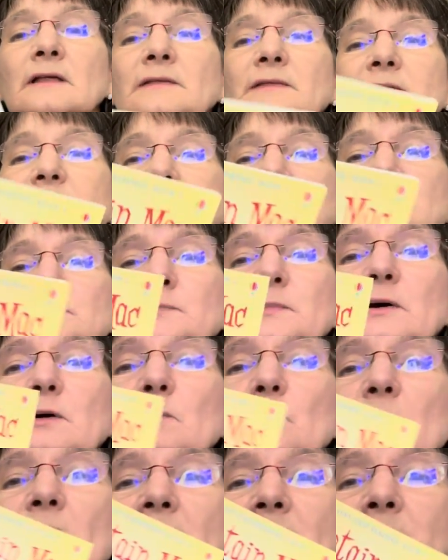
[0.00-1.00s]
this is book
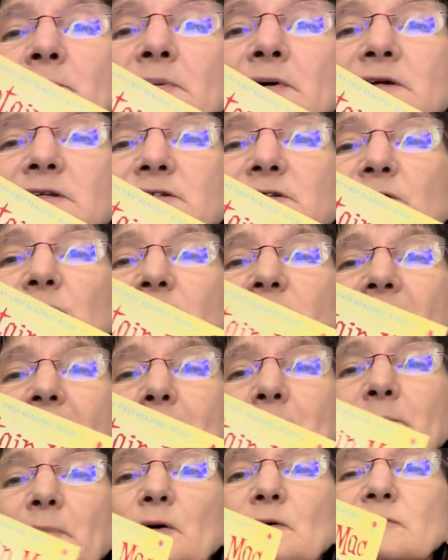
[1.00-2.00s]
1 and book 2, they
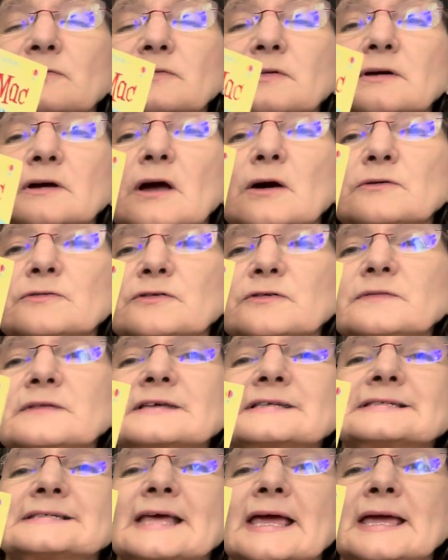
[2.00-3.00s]
both go through the
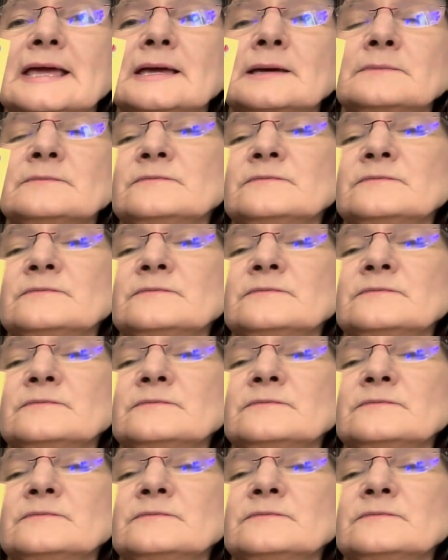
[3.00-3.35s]
same